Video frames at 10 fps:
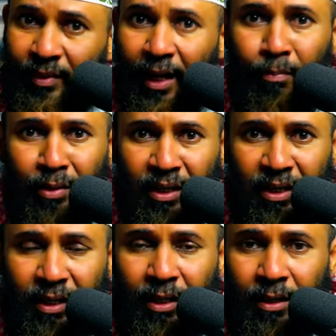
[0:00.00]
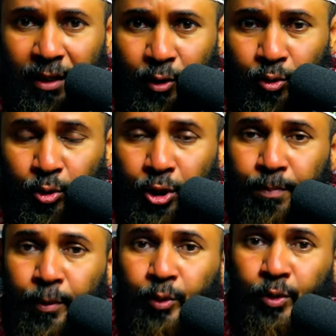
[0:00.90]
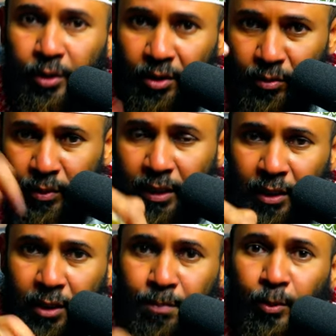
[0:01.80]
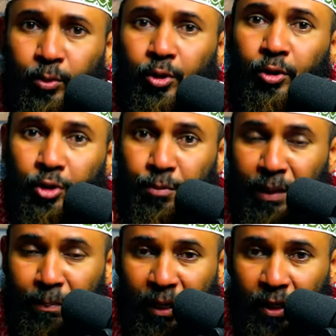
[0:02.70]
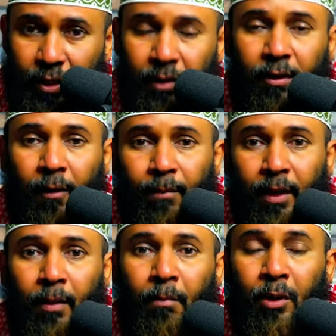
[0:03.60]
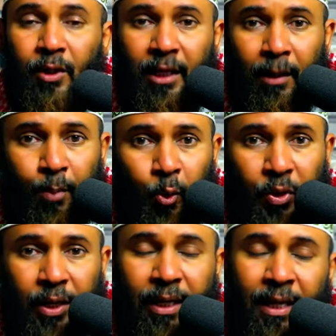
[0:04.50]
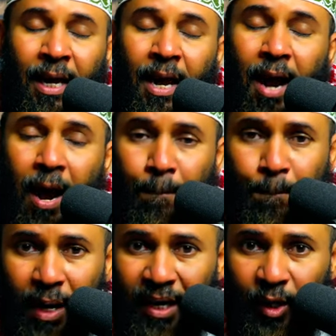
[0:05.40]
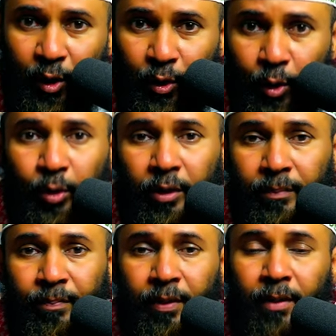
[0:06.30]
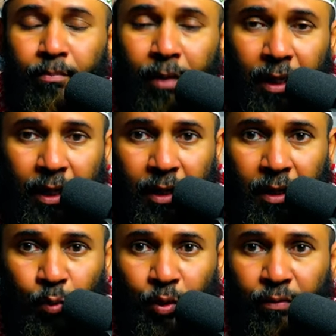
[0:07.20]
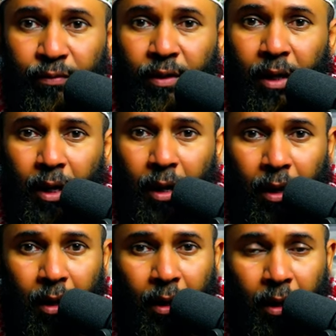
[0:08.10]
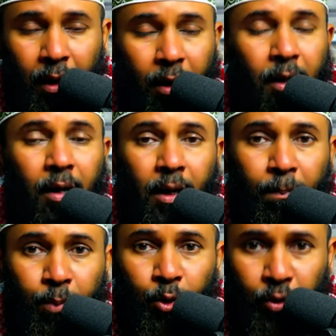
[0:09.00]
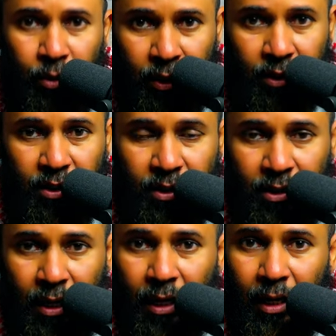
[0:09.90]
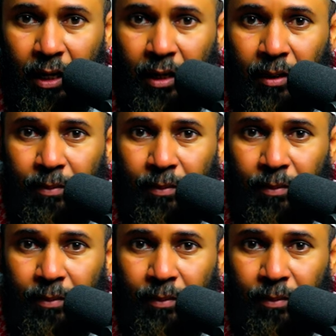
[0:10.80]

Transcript: I'm reading it, there is no response. You will get the response. Just be patient. But keep on reading, abandon by the will of Allah, Rabbul Izzah.